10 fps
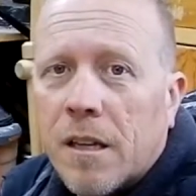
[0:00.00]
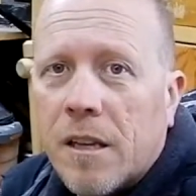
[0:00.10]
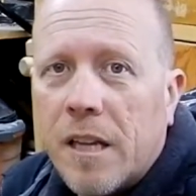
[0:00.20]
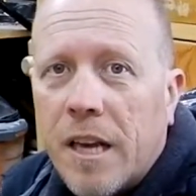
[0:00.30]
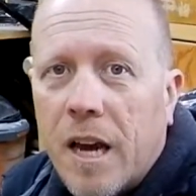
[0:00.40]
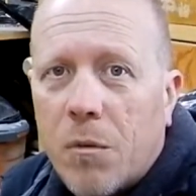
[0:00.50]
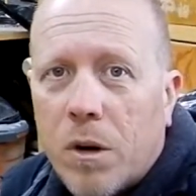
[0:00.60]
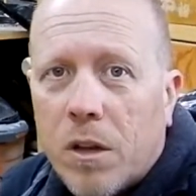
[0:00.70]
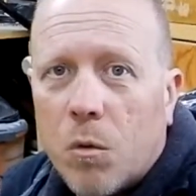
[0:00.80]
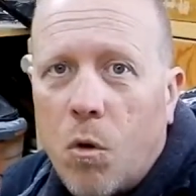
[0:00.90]
then you got
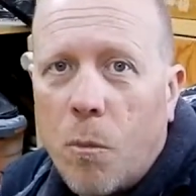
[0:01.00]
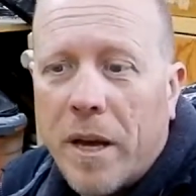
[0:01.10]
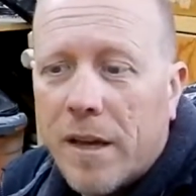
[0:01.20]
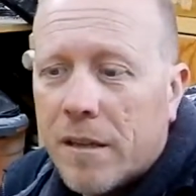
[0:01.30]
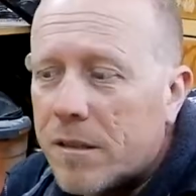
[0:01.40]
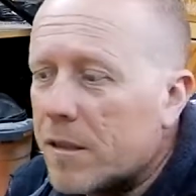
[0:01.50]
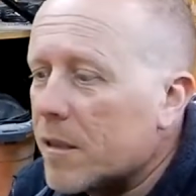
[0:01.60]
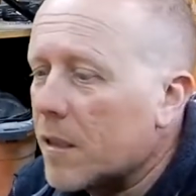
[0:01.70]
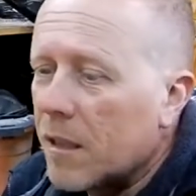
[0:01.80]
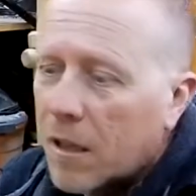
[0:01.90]
regular
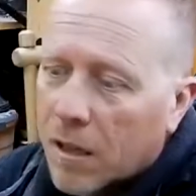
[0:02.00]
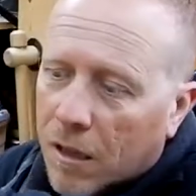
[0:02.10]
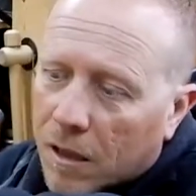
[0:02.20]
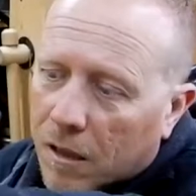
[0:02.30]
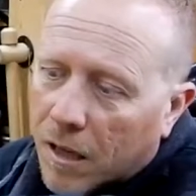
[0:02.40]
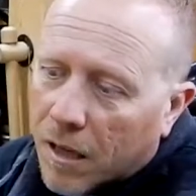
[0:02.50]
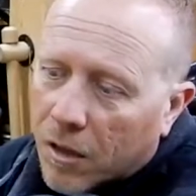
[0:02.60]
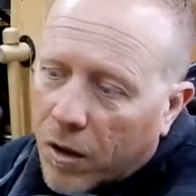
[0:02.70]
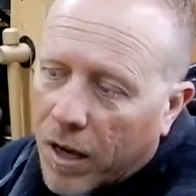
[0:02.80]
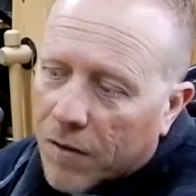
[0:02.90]
Romex, then
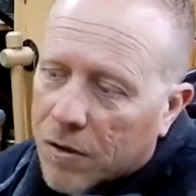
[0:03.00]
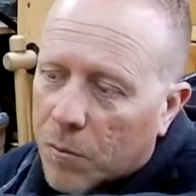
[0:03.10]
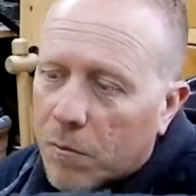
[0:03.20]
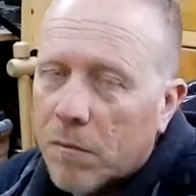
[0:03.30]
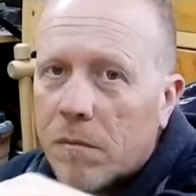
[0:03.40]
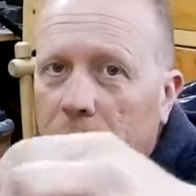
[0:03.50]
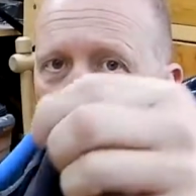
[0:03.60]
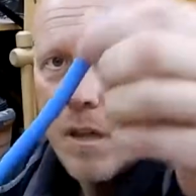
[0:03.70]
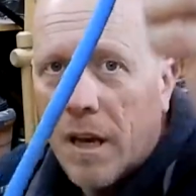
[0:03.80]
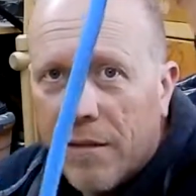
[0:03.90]
you have some
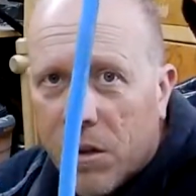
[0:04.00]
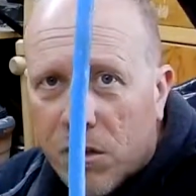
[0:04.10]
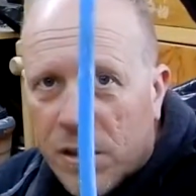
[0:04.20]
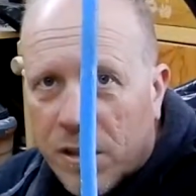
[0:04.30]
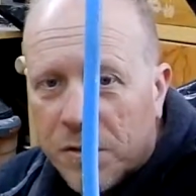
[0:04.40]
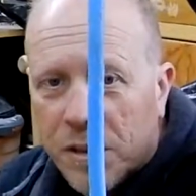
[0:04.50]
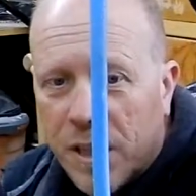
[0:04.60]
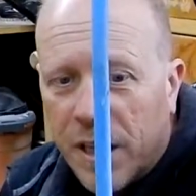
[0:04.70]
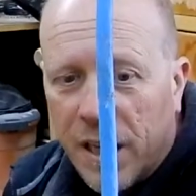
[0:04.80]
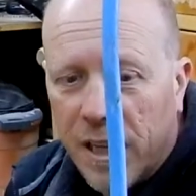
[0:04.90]
heavier stuff,
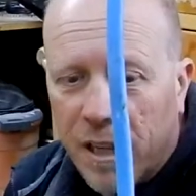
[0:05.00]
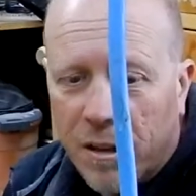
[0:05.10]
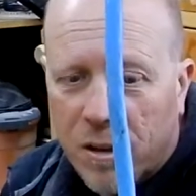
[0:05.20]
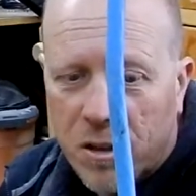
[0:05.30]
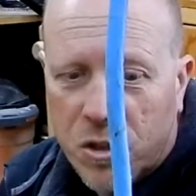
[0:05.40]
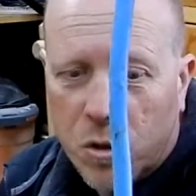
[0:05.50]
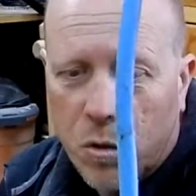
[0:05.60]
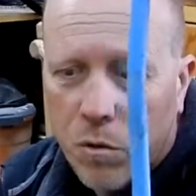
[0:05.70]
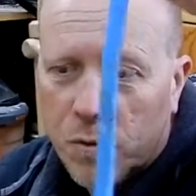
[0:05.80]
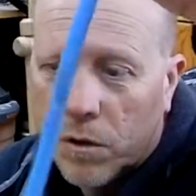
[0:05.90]
say a
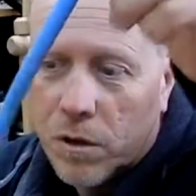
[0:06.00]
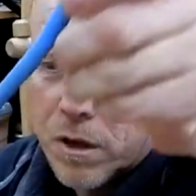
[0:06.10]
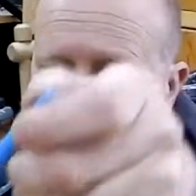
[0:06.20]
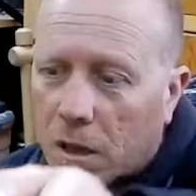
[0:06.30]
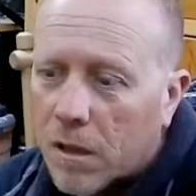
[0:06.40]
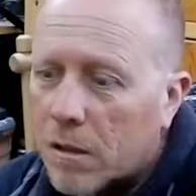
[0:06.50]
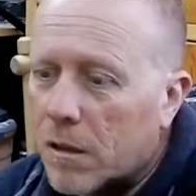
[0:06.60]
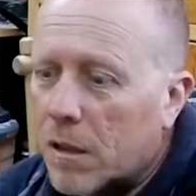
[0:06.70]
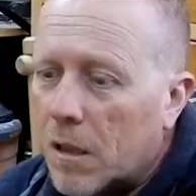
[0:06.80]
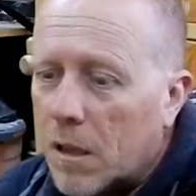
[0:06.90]
stove or a
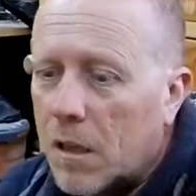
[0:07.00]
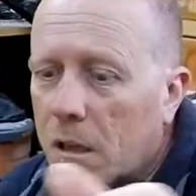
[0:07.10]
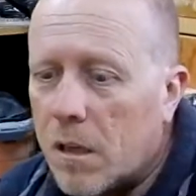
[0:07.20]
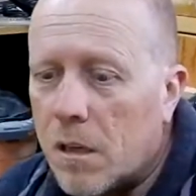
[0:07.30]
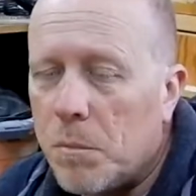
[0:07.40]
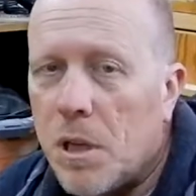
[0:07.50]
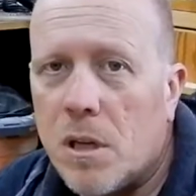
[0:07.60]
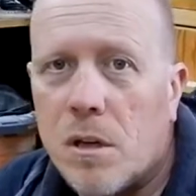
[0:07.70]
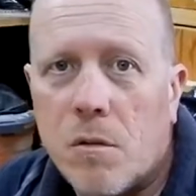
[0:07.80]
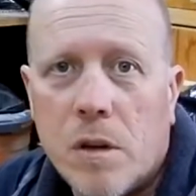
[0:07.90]

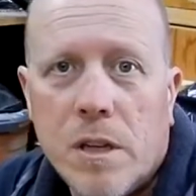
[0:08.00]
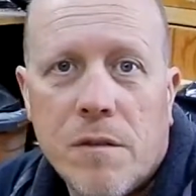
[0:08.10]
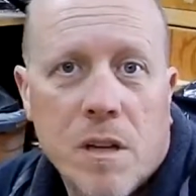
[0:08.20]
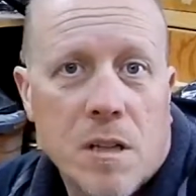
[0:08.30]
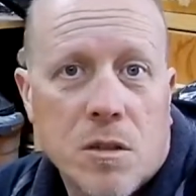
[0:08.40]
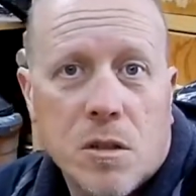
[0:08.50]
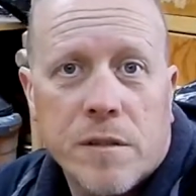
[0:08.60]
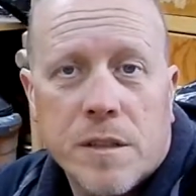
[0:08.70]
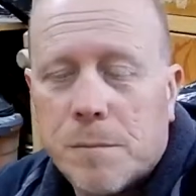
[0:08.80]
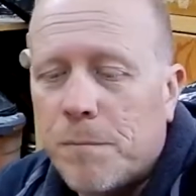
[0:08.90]
plug or even a
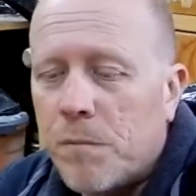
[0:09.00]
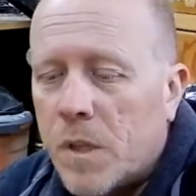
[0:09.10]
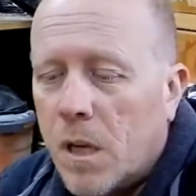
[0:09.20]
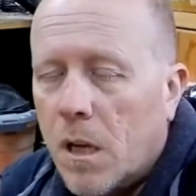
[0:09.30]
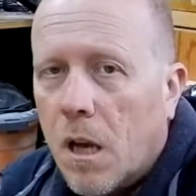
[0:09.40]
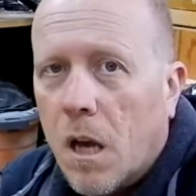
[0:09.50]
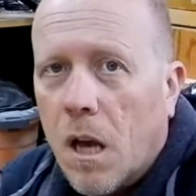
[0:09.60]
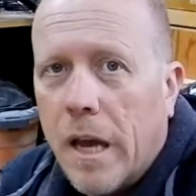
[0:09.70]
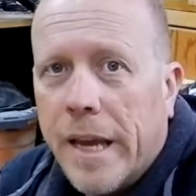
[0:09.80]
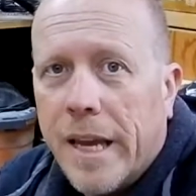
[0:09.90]
service.
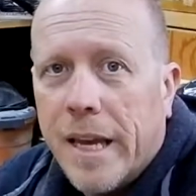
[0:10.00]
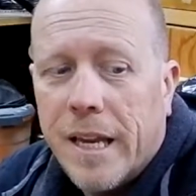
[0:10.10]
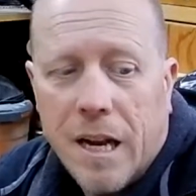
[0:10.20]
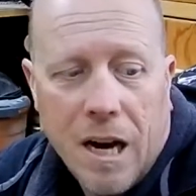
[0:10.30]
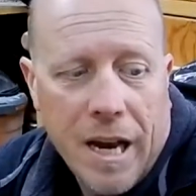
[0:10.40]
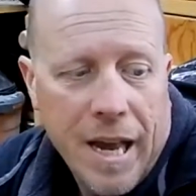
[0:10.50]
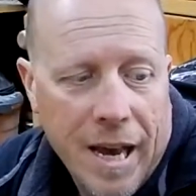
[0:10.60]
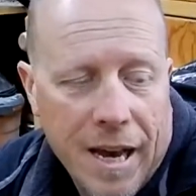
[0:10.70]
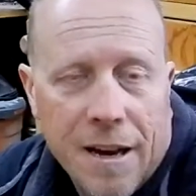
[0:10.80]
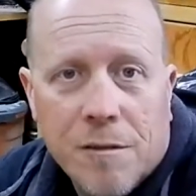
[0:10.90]
And I
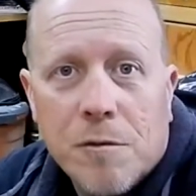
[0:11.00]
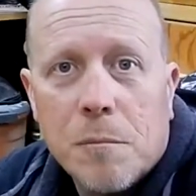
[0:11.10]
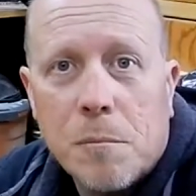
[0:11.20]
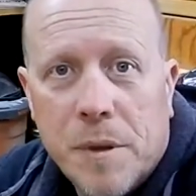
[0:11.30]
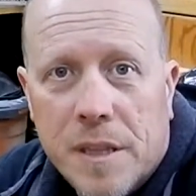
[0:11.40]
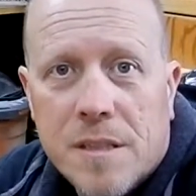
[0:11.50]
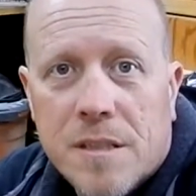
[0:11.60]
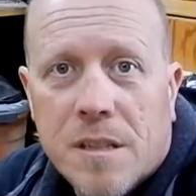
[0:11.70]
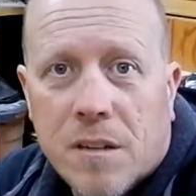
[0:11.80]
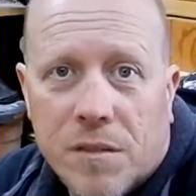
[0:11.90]
have
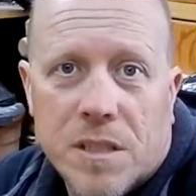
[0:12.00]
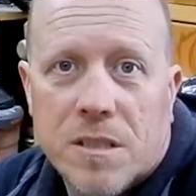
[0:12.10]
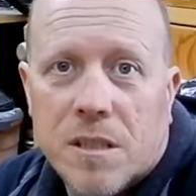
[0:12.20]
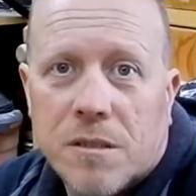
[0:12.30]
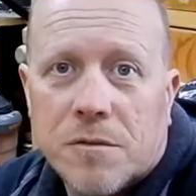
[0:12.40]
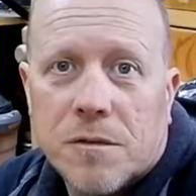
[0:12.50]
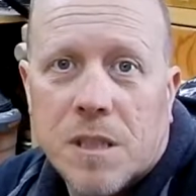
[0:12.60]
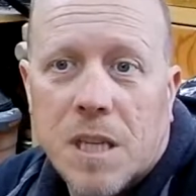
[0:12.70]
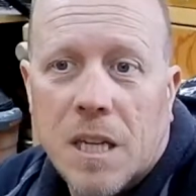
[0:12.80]
bins of this stuff.